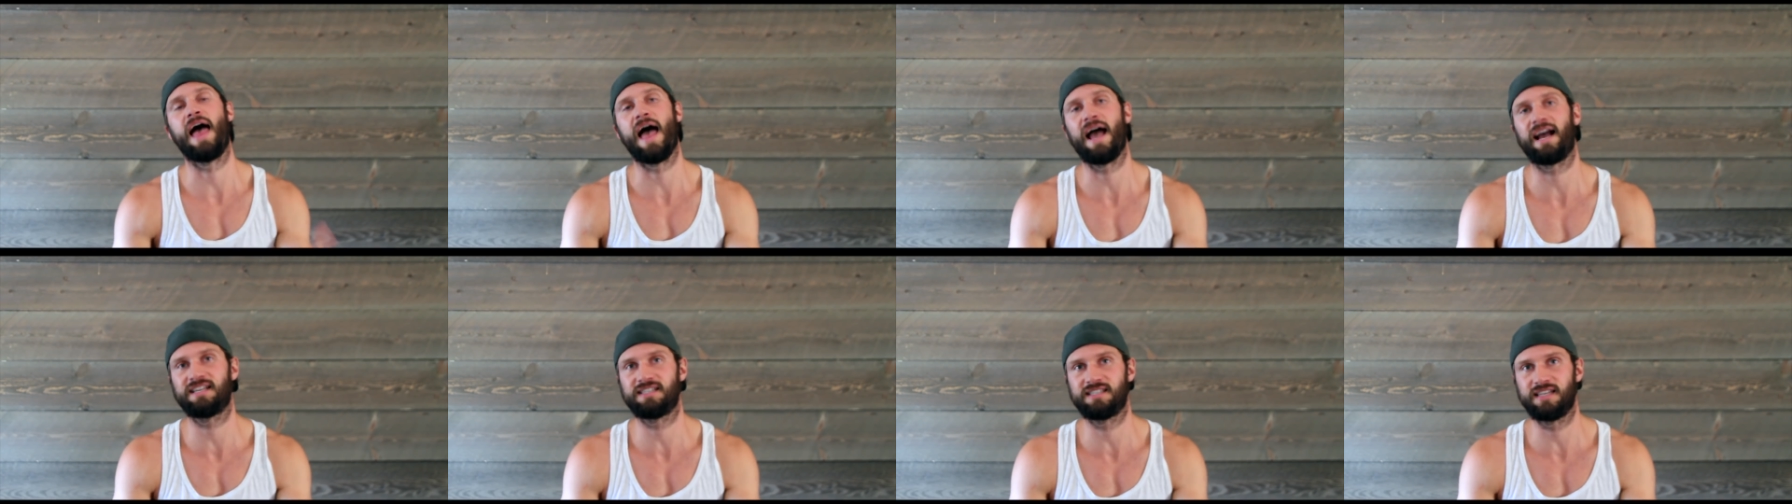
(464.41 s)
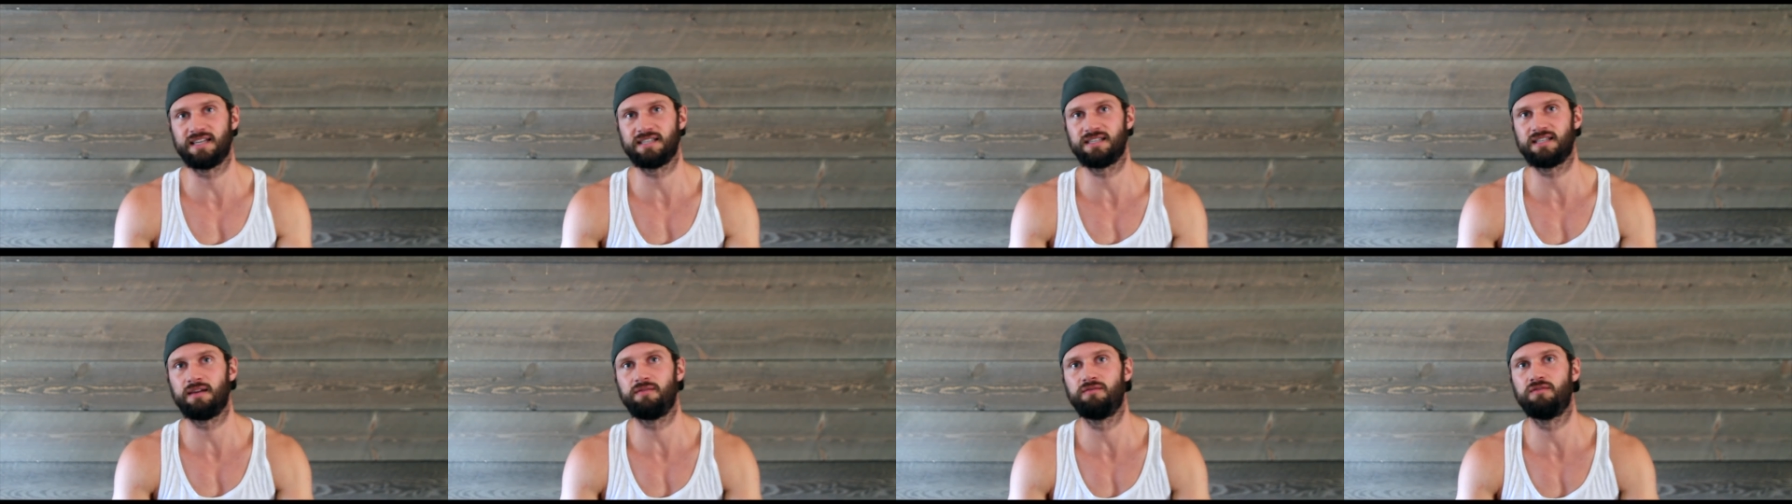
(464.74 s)

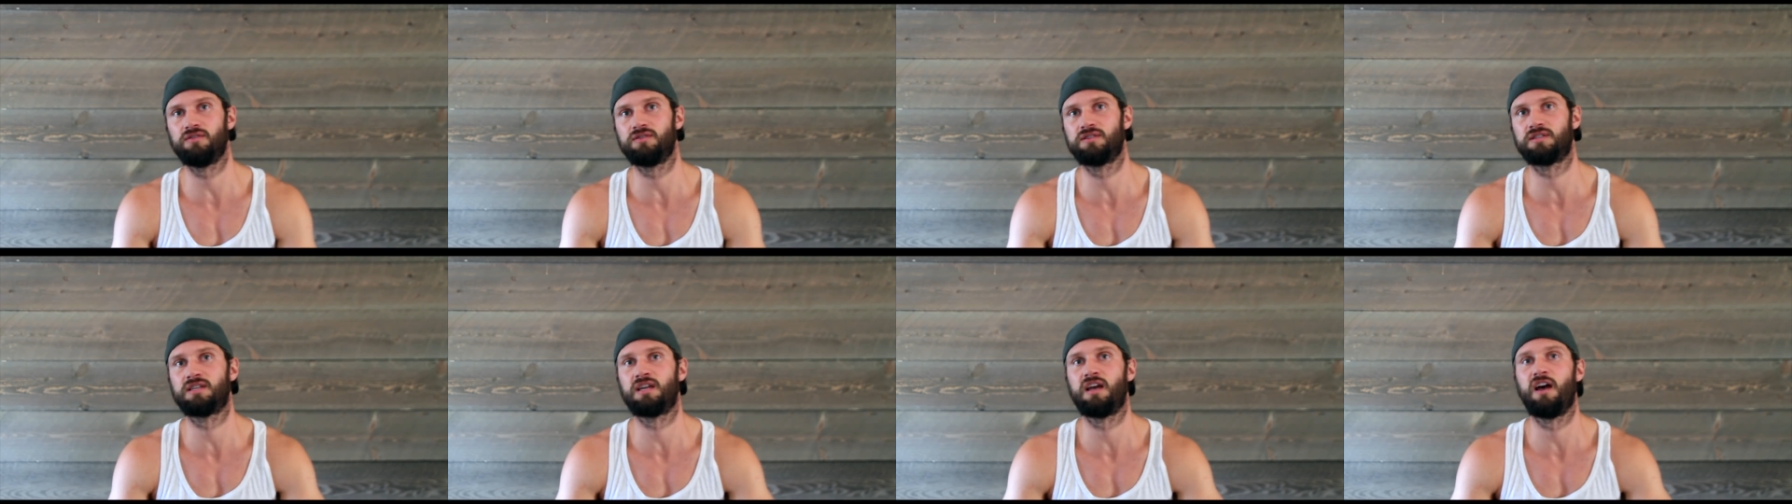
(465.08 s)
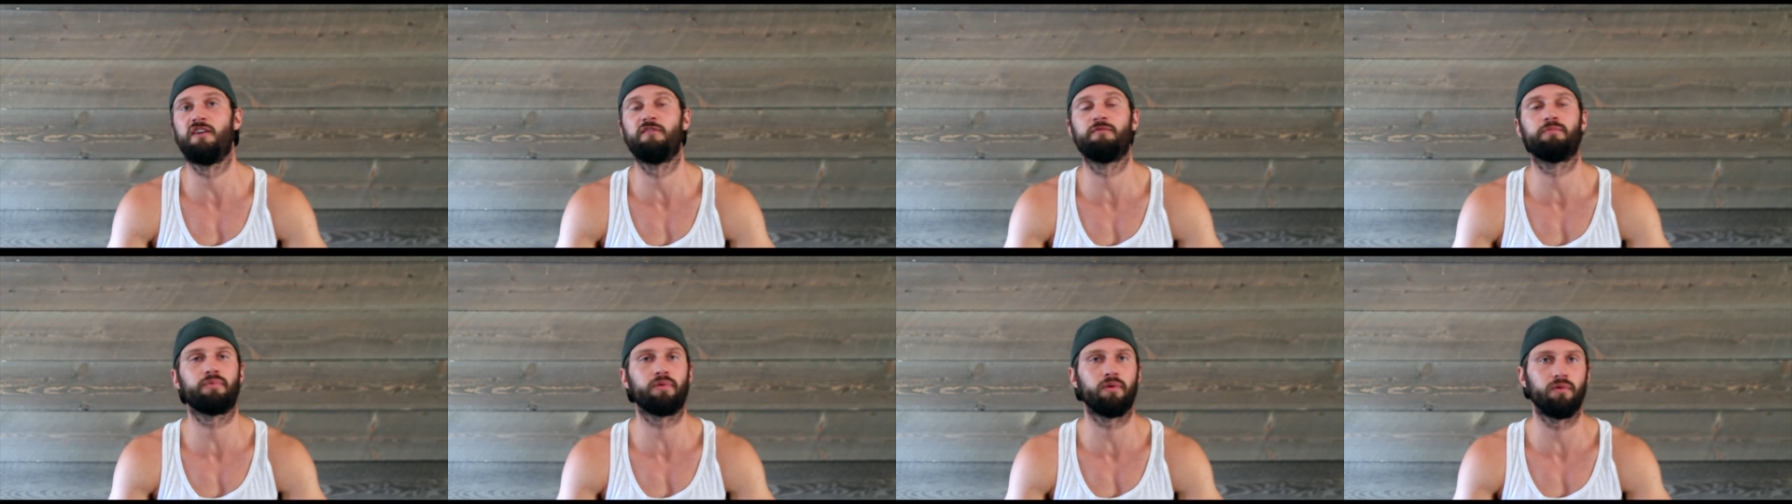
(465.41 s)
excess levels
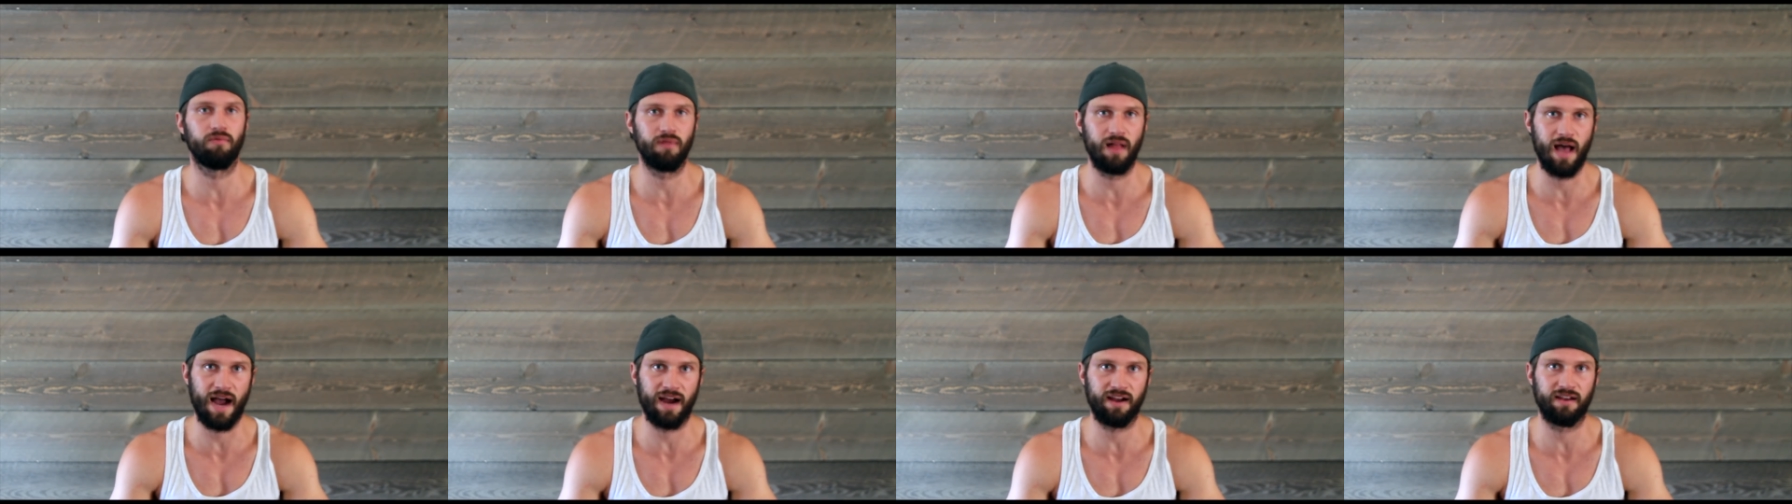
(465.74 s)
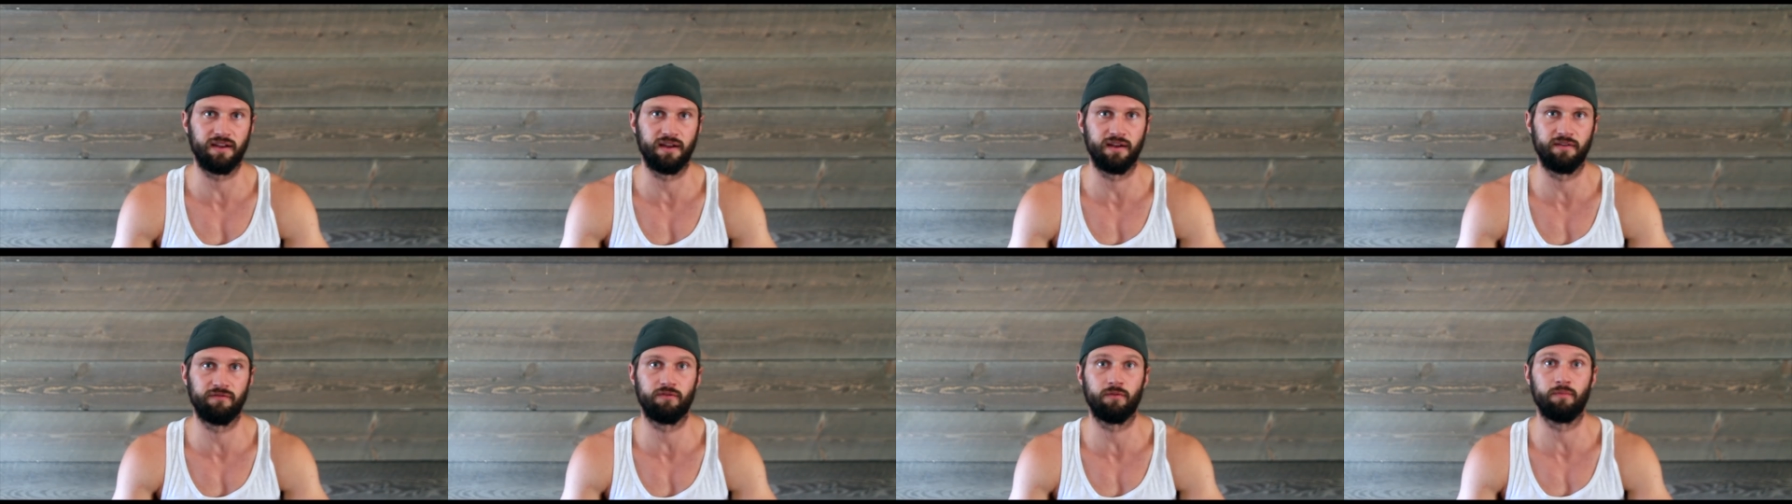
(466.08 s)
of
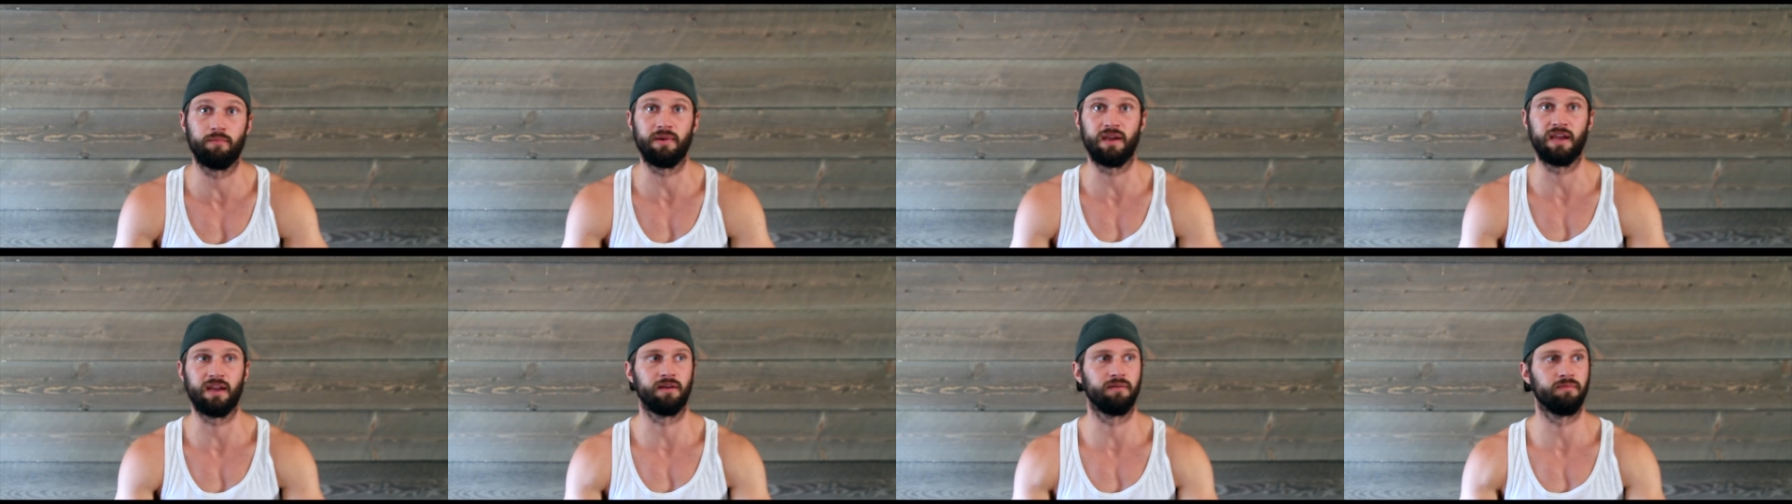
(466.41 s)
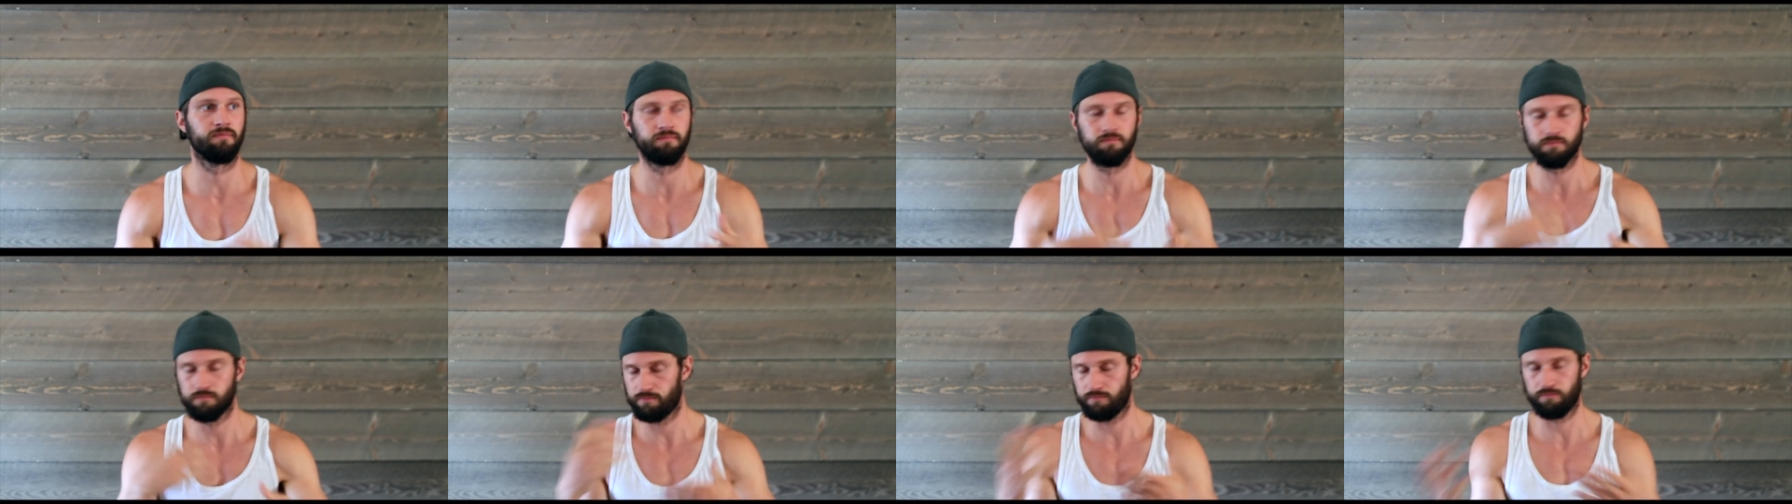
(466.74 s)
prolactin from
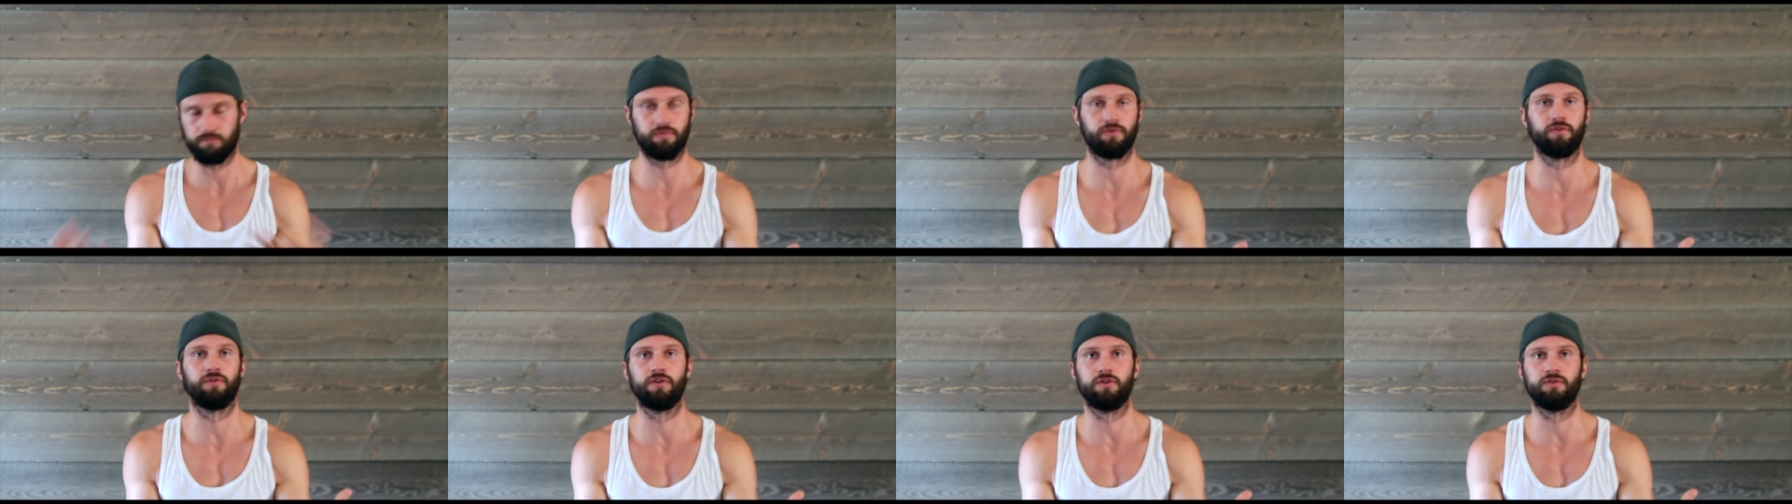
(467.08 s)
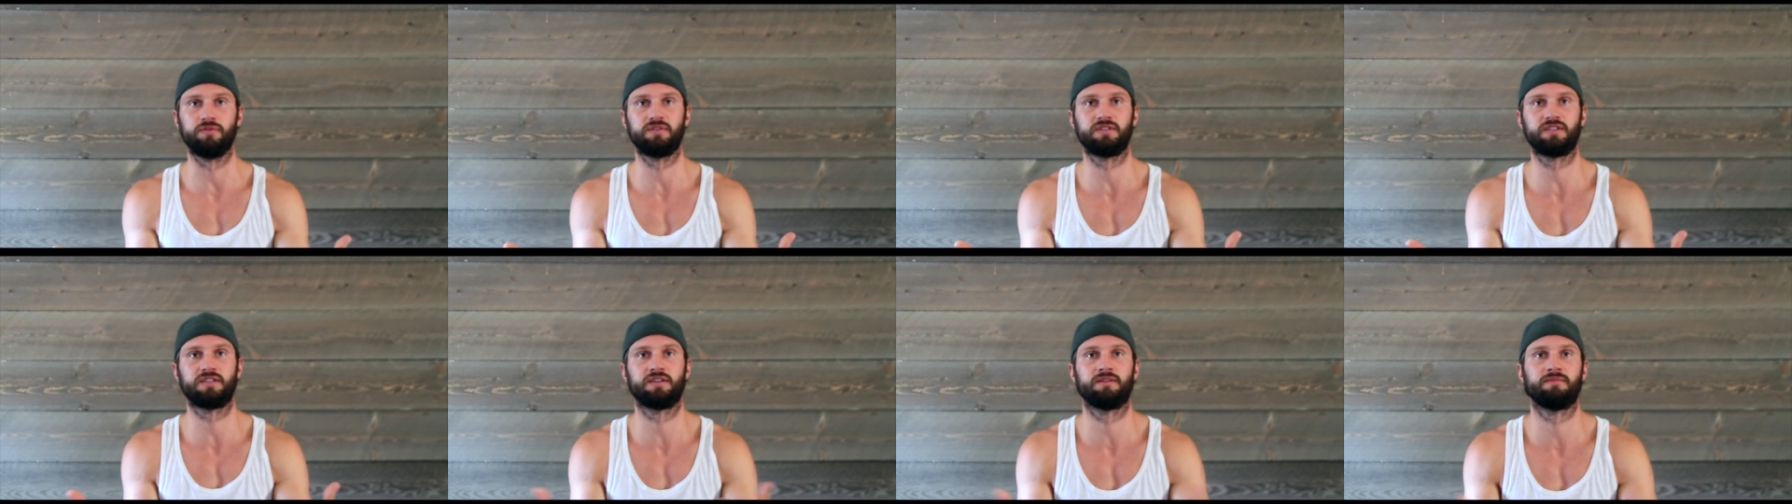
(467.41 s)
being
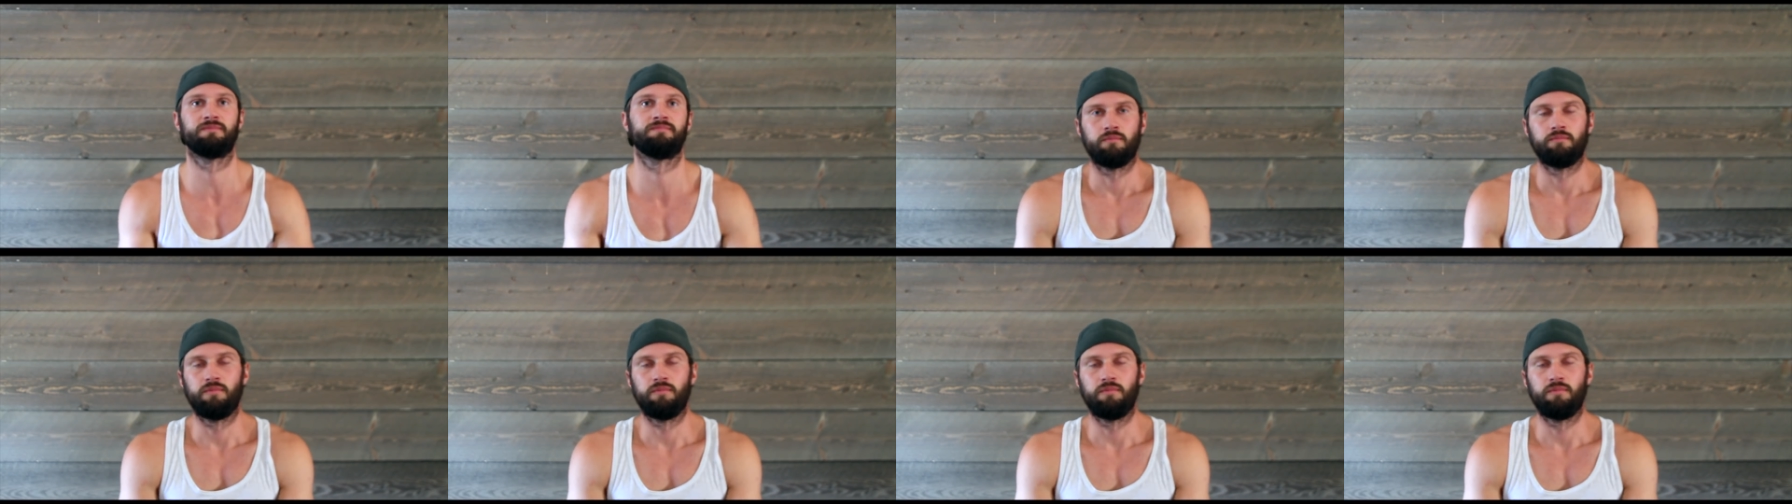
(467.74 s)
produced.